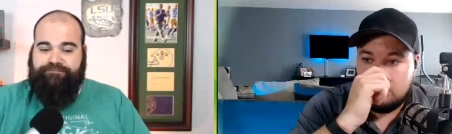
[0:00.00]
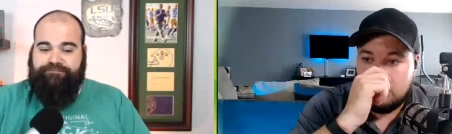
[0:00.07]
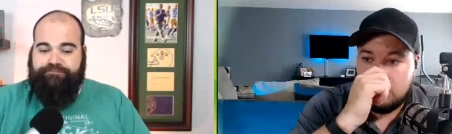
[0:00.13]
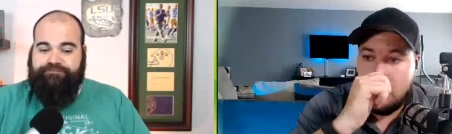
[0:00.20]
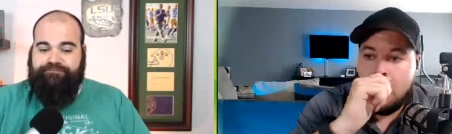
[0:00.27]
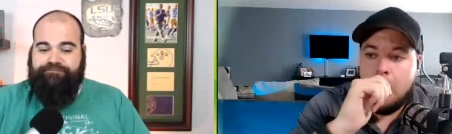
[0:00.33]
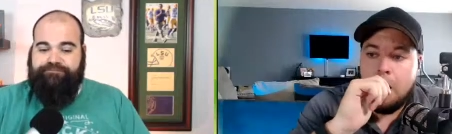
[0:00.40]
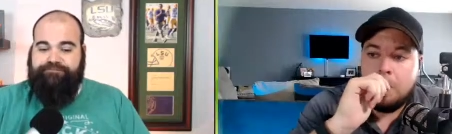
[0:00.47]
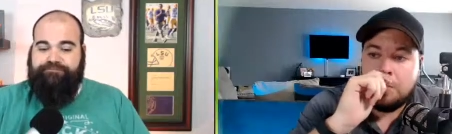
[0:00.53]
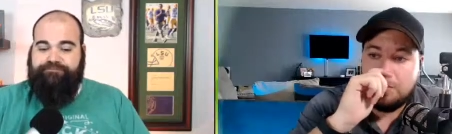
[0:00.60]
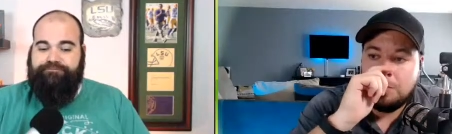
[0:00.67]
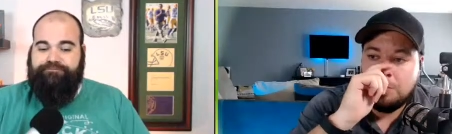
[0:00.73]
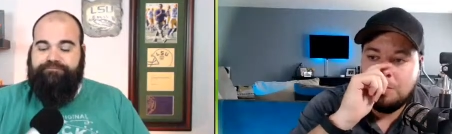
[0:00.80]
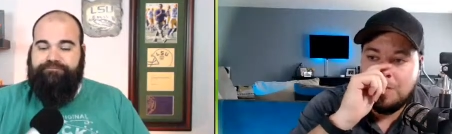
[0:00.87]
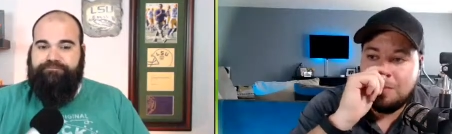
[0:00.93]

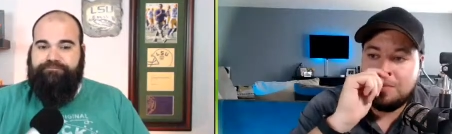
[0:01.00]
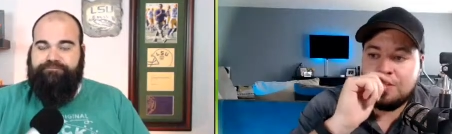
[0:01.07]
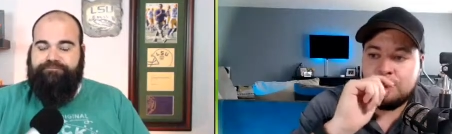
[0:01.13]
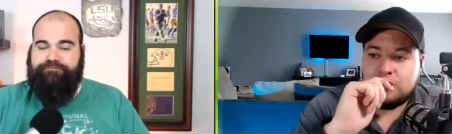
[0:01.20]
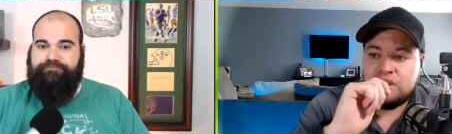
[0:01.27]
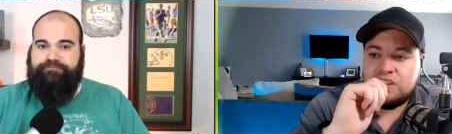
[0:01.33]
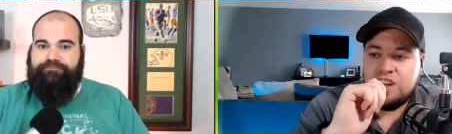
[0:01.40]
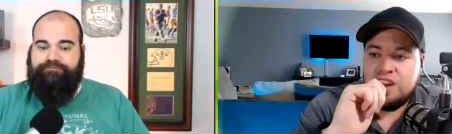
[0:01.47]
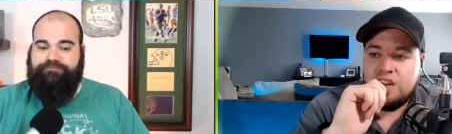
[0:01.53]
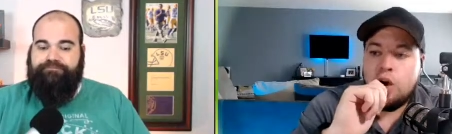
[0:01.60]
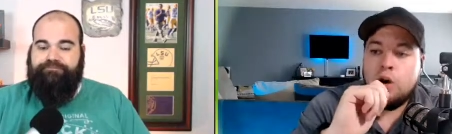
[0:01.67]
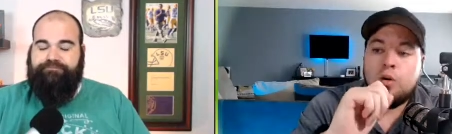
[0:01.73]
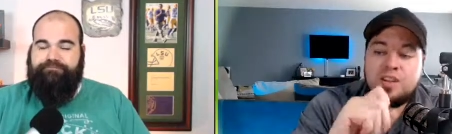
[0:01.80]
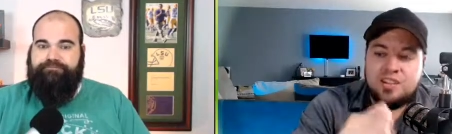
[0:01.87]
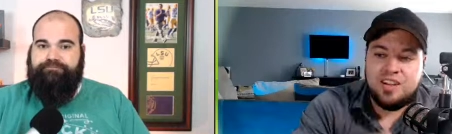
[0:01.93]
Speaker 1: Um, Matt Miller said,
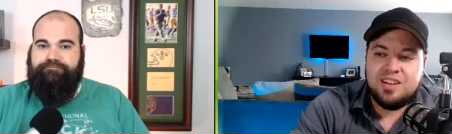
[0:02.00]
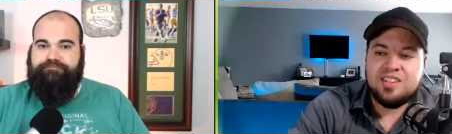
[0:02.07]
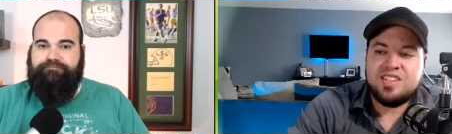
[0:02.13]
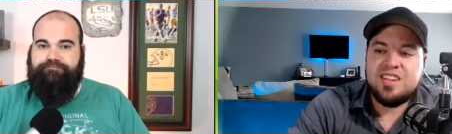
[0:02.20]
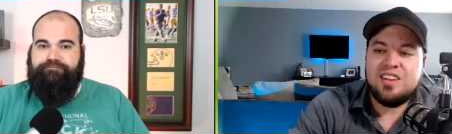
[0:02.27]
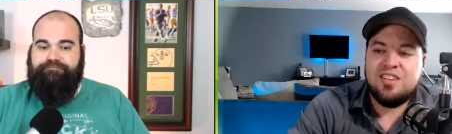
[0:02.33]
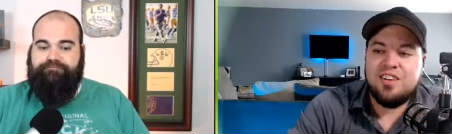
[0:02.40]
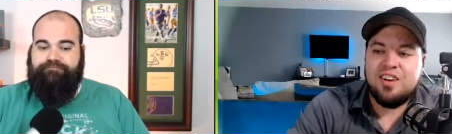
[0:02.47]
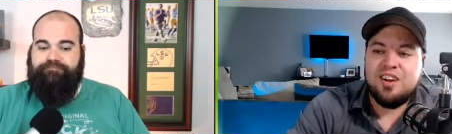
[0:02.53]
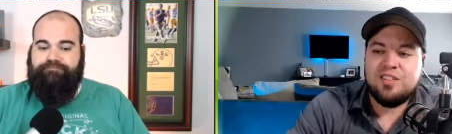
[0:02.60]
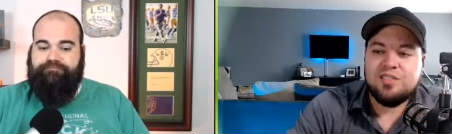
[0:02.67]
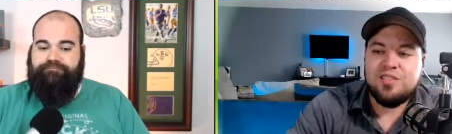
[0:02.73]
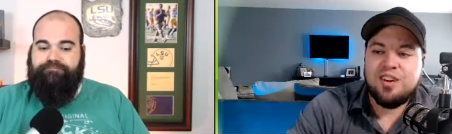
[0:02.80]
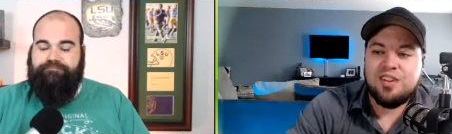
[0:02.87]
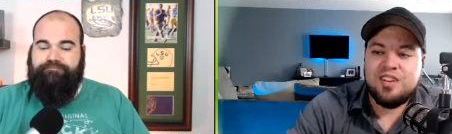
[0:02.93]
"Oh, he, he said uh,
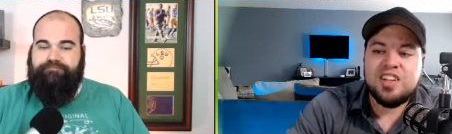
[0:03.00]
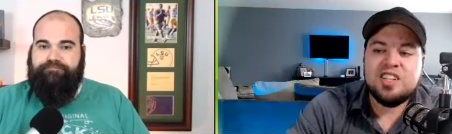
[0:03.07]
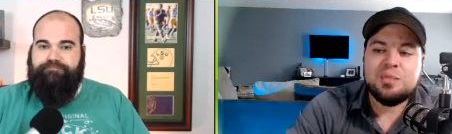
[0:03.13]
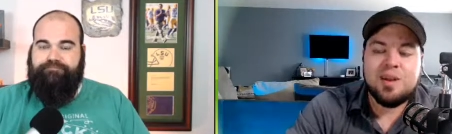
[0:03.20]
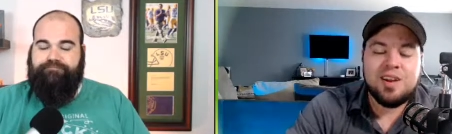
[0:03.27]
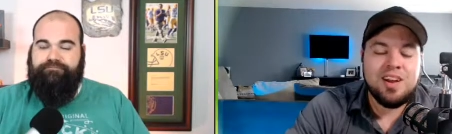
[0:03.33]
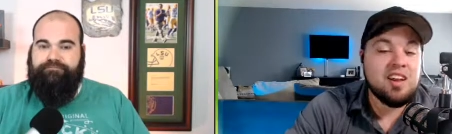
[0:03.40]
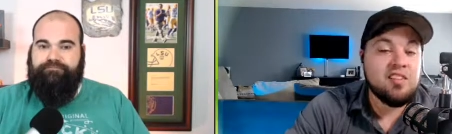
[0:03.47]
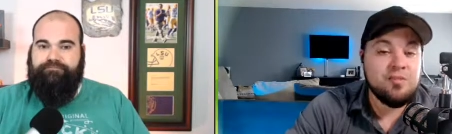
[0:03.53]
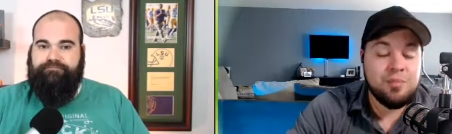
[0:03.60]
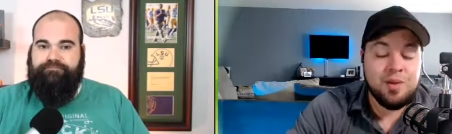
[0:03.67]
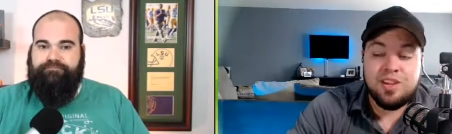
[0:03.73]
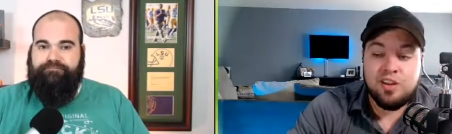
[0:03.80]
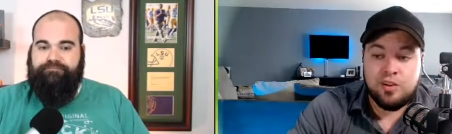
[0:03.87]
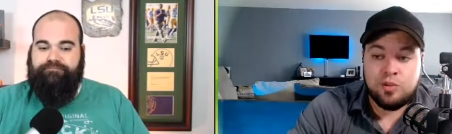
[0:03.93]
uh, Leach may not even
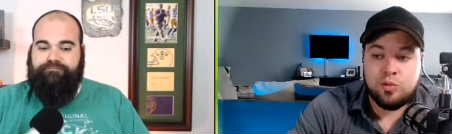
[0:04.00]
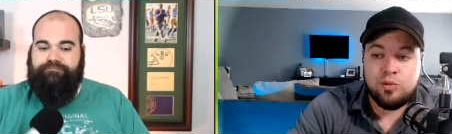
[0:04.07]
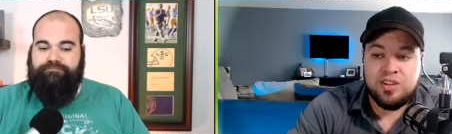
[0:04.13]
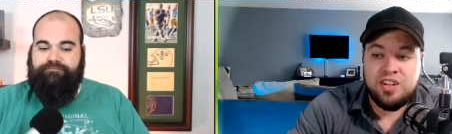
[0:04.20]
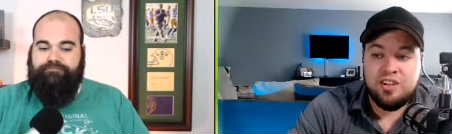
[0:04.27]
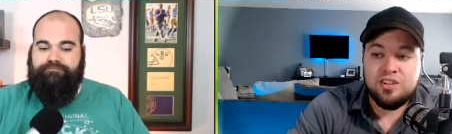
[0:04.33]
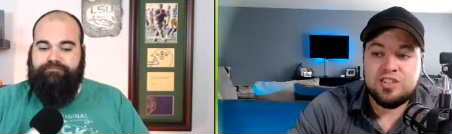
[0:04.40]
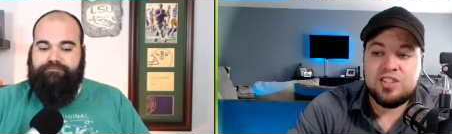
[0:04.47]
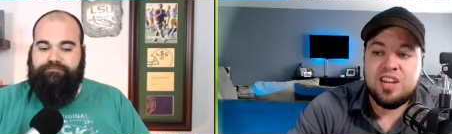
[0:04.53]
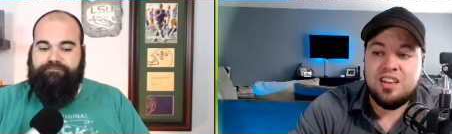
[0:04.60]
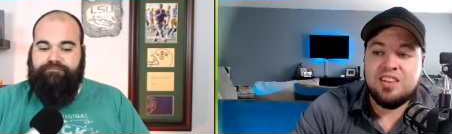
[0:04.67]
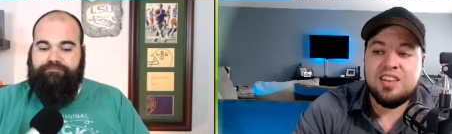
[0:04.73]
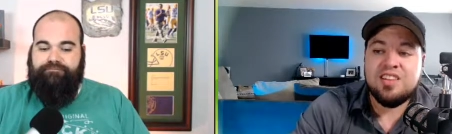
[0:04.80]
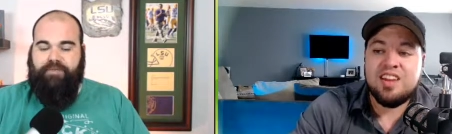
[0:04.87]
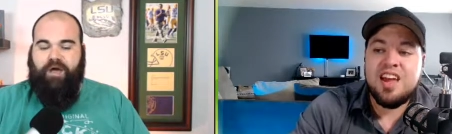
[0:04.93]
be there in three years,
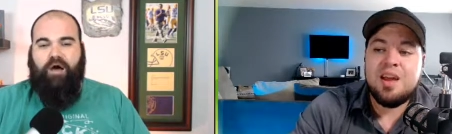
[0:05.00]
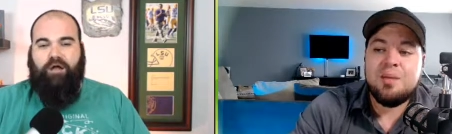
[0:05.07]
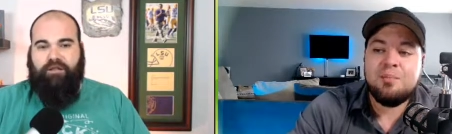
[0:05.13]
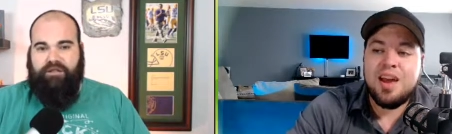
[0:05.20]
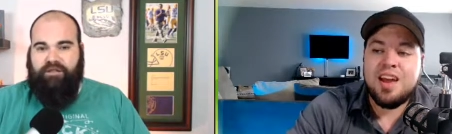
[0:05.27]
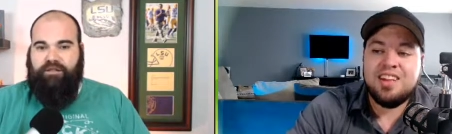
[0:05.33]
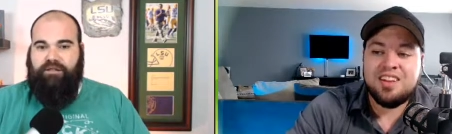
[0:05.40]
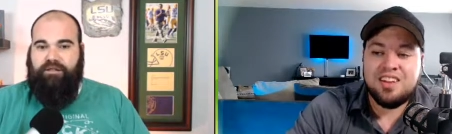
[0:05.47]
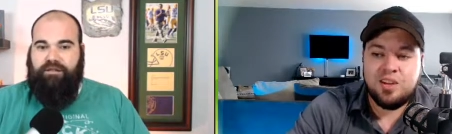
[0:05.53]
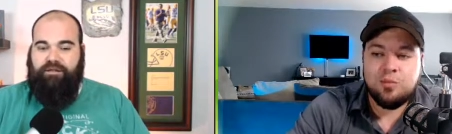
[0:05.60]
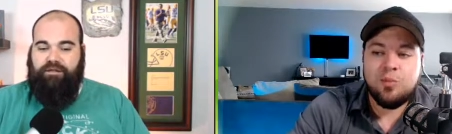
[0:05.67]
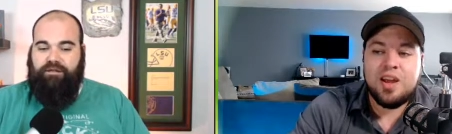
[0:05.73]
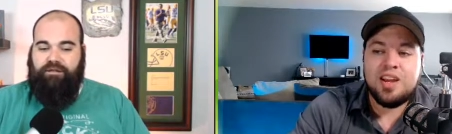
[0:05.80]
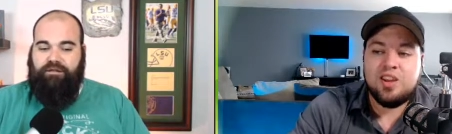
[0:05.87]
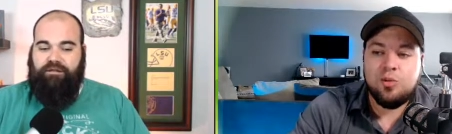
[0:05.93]
and then the name oh. Manning can
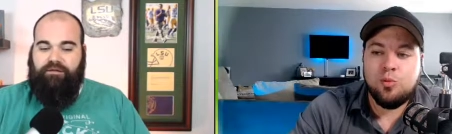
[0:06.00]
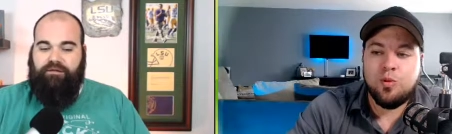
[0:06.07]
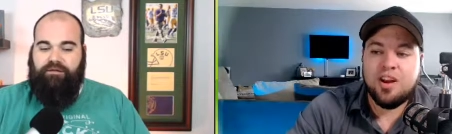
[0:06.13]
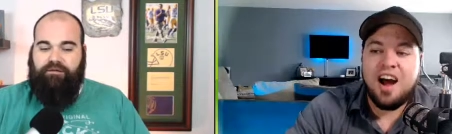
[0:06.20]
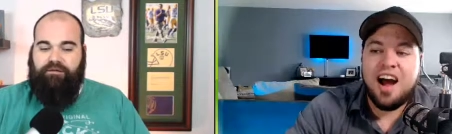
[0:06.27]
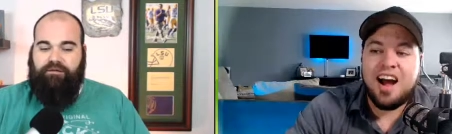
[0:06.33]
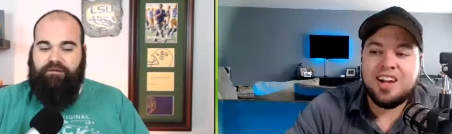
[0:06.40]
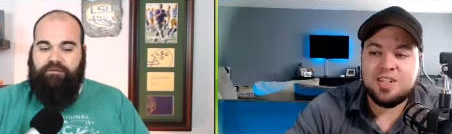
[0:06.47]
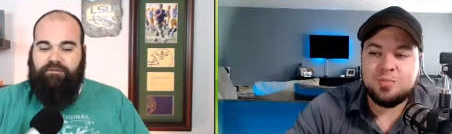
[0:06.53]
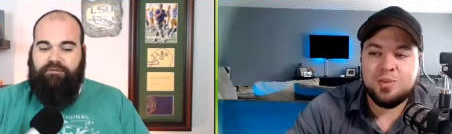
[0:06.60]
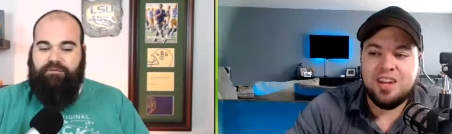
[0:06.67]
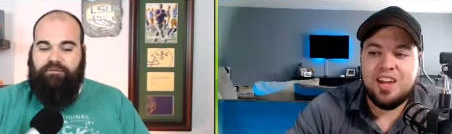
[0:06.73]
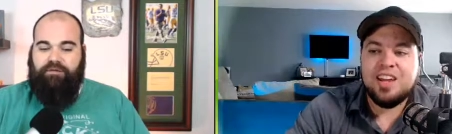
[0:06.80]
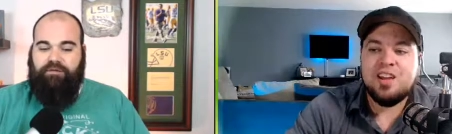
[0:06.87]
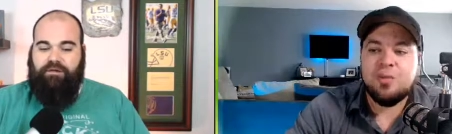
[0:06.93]
make you win a
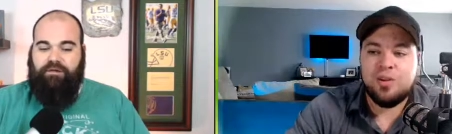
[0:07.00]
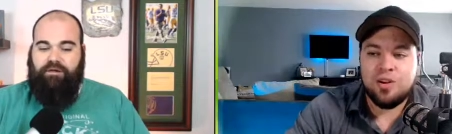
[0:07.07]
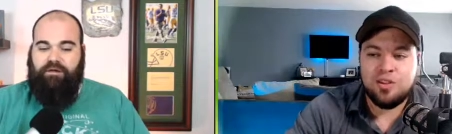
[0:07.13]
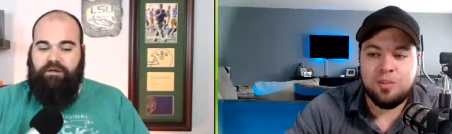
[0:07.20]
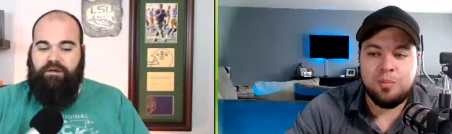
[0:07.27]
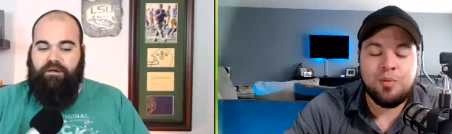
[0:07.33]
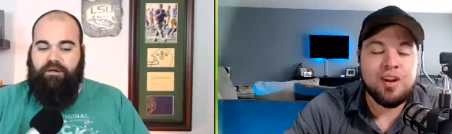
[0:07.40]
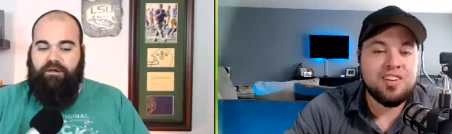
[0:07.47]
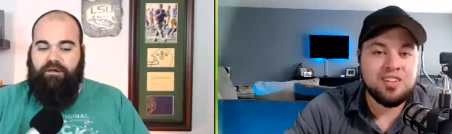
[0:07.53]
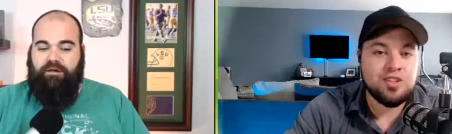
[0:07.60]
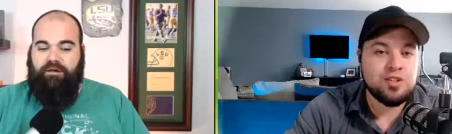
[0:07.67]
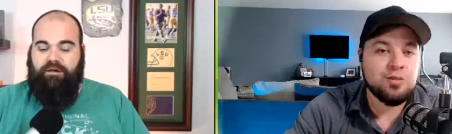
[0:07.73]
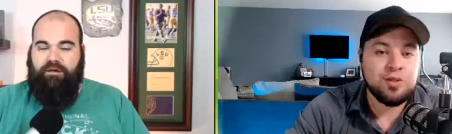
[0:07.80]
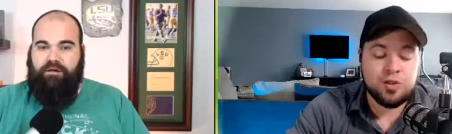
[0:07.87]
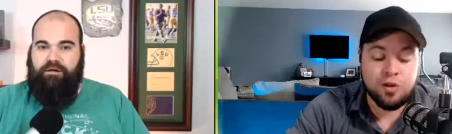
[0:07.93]
Heisman anywhere. The brand is
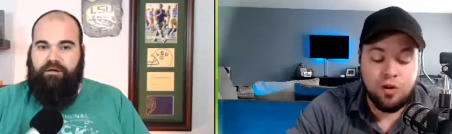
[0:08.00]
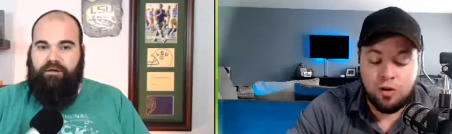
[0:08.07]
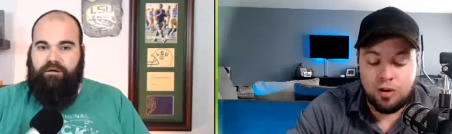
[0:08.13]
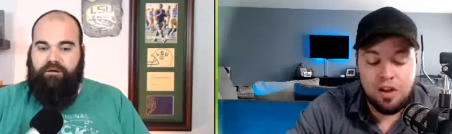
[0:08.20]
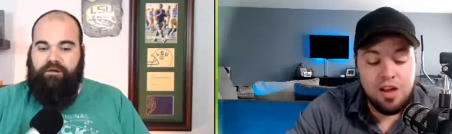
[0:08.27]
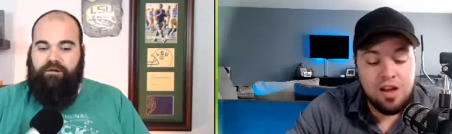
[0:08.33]
too strong."